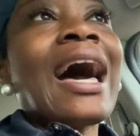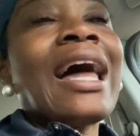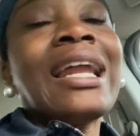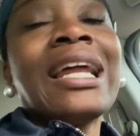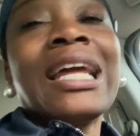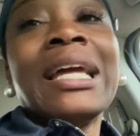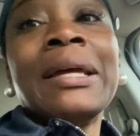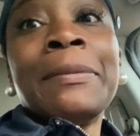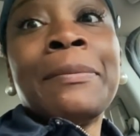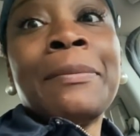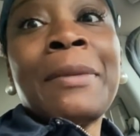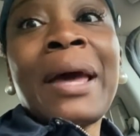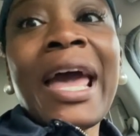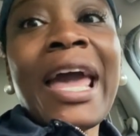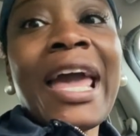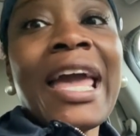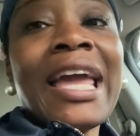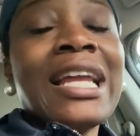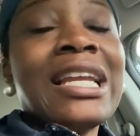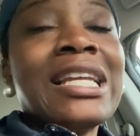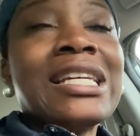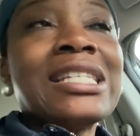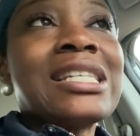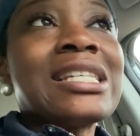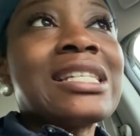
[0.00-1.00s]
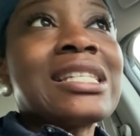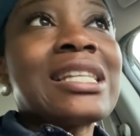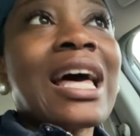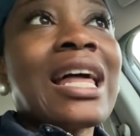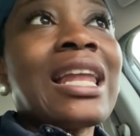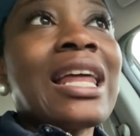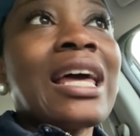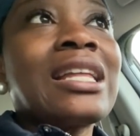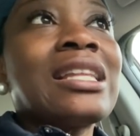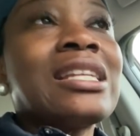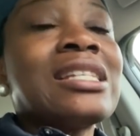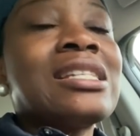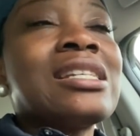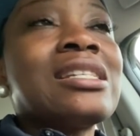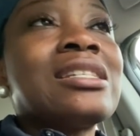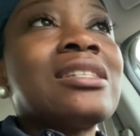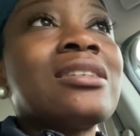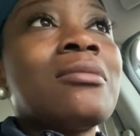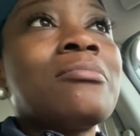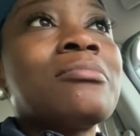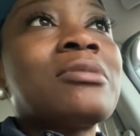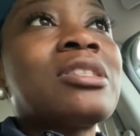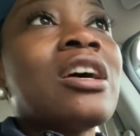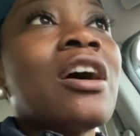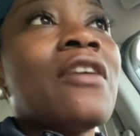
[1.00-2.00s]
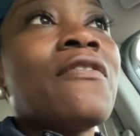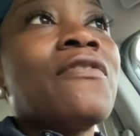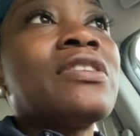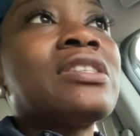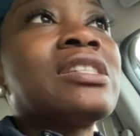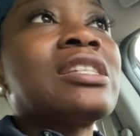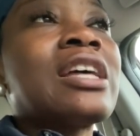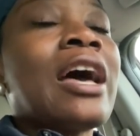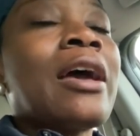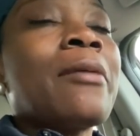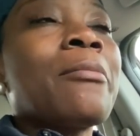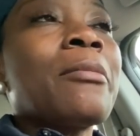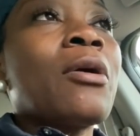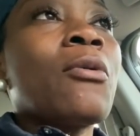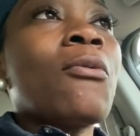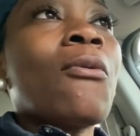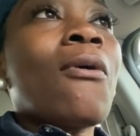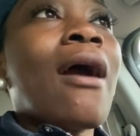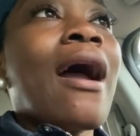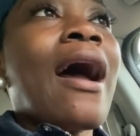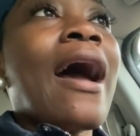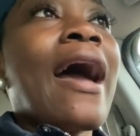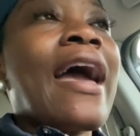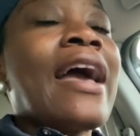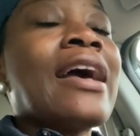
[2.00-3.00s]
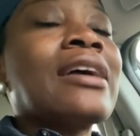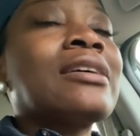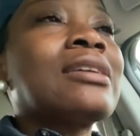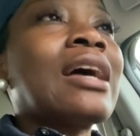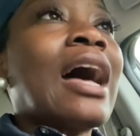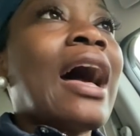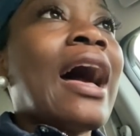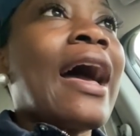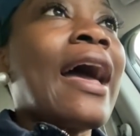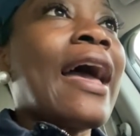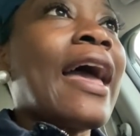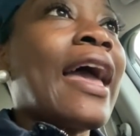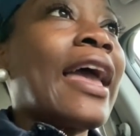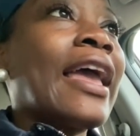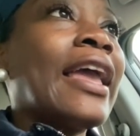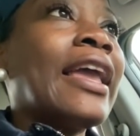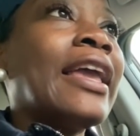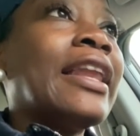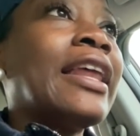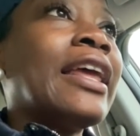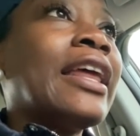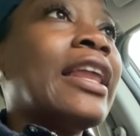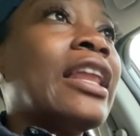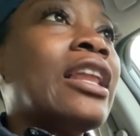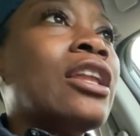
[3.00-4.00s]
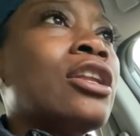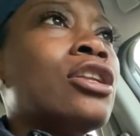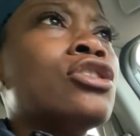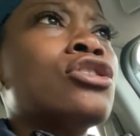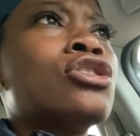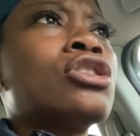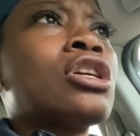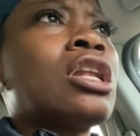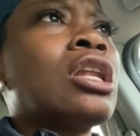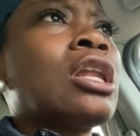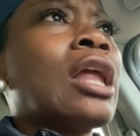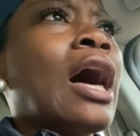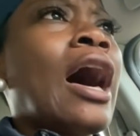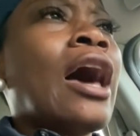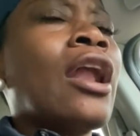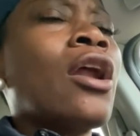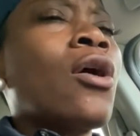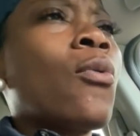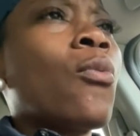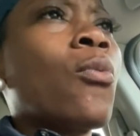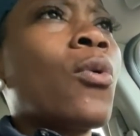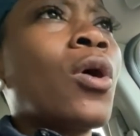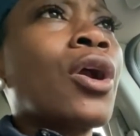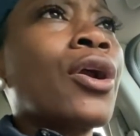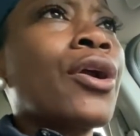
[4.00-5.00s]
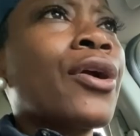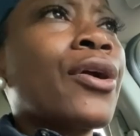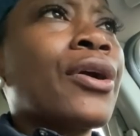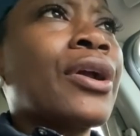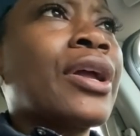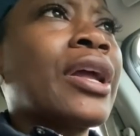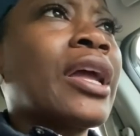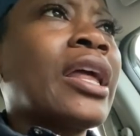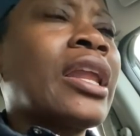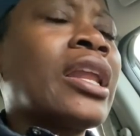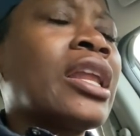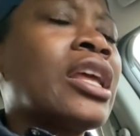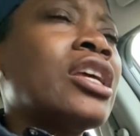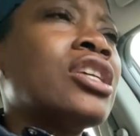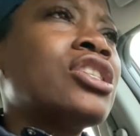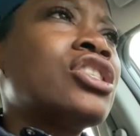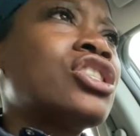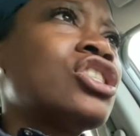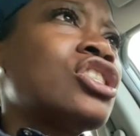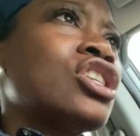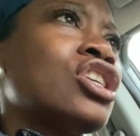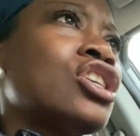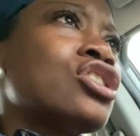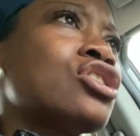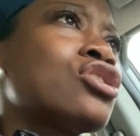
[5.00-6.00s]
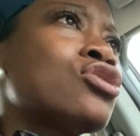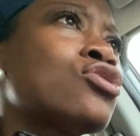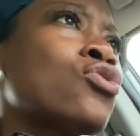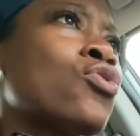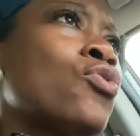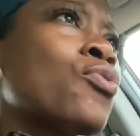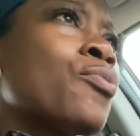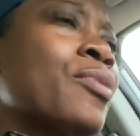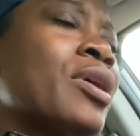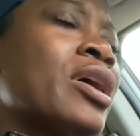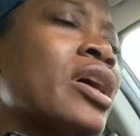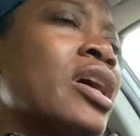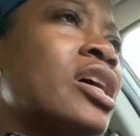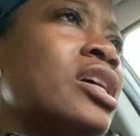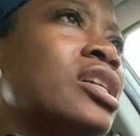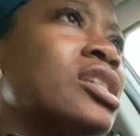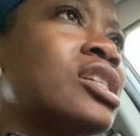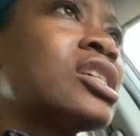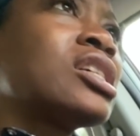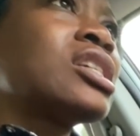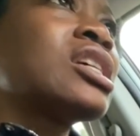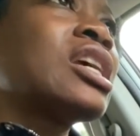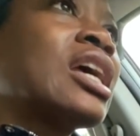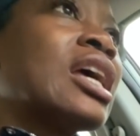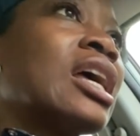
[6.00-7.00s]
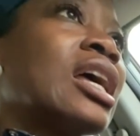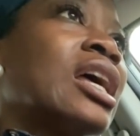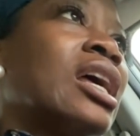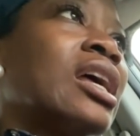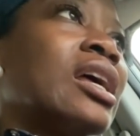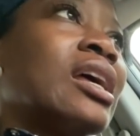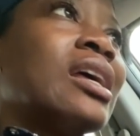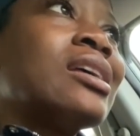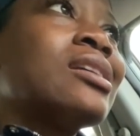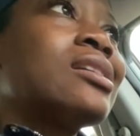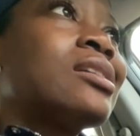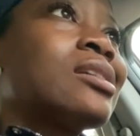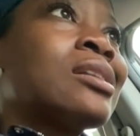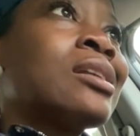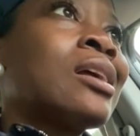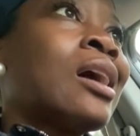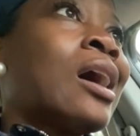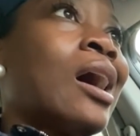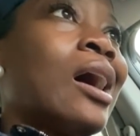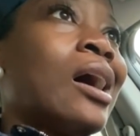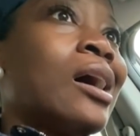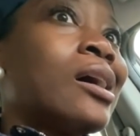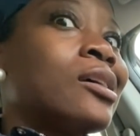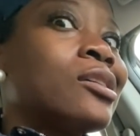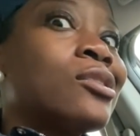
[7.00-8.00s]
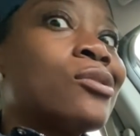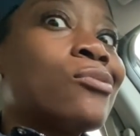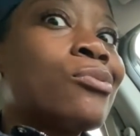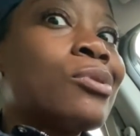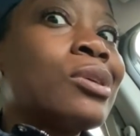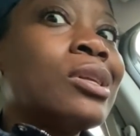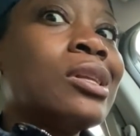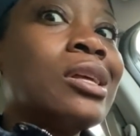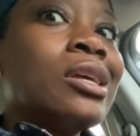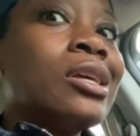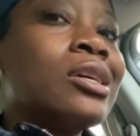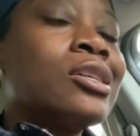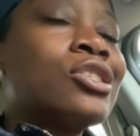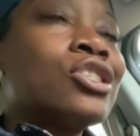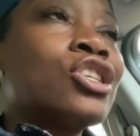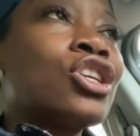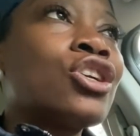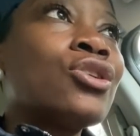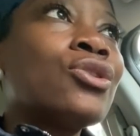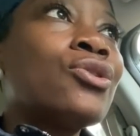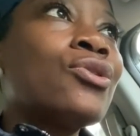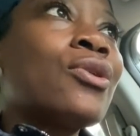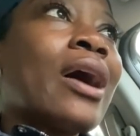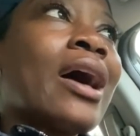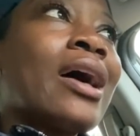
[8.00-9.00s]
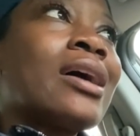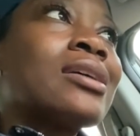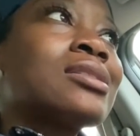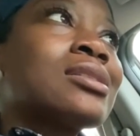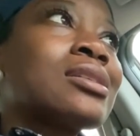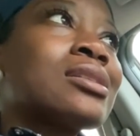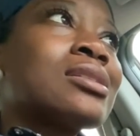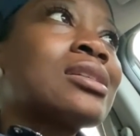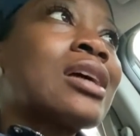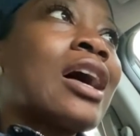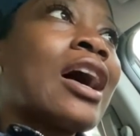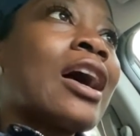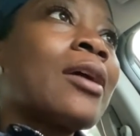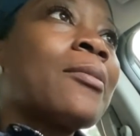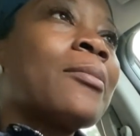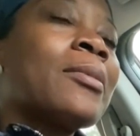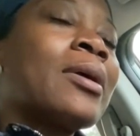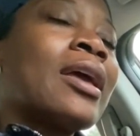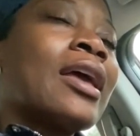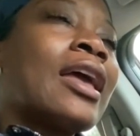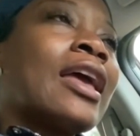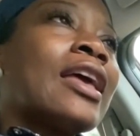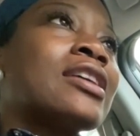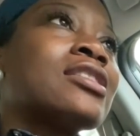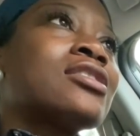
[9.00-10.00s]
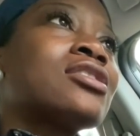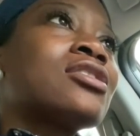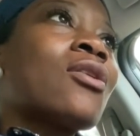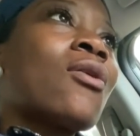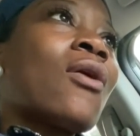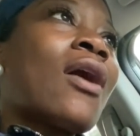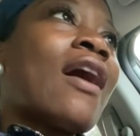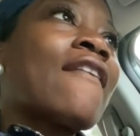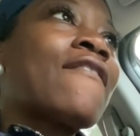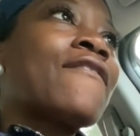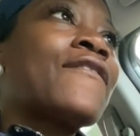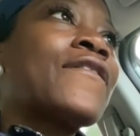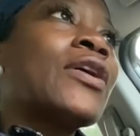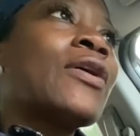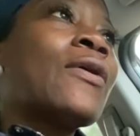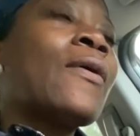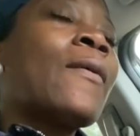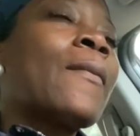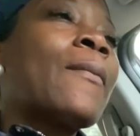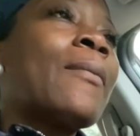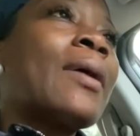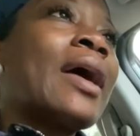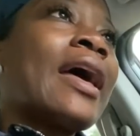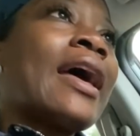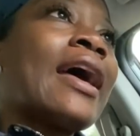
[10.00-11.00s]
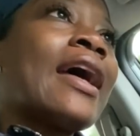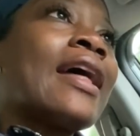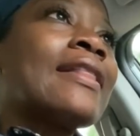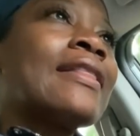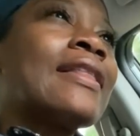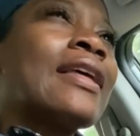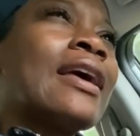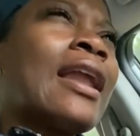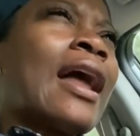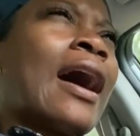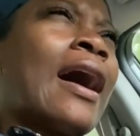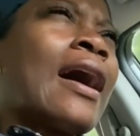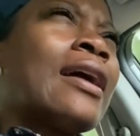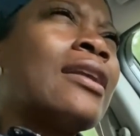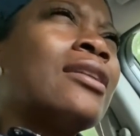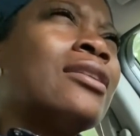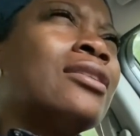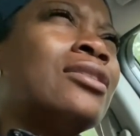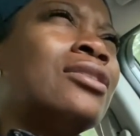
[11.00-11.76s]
already made. This is not like this is some tough assignment where I act, I hate it and it's a lot of work and it's just too much. It's not. It's really a chill ass assignment, and so I feel bad that I